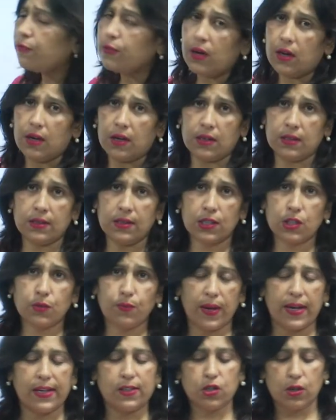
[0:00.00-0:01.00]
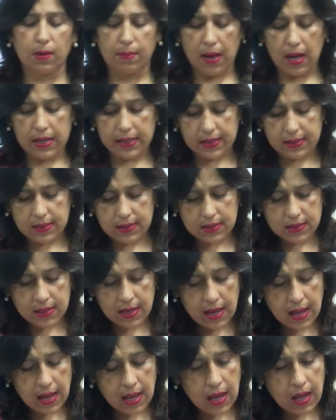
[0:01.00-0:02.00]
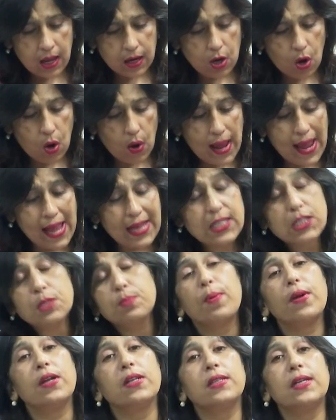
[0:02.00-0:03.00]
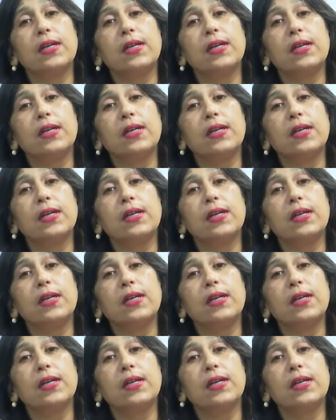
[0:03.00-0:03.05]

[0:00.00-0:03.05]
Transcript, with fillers: uh, this financial markets. Now, as per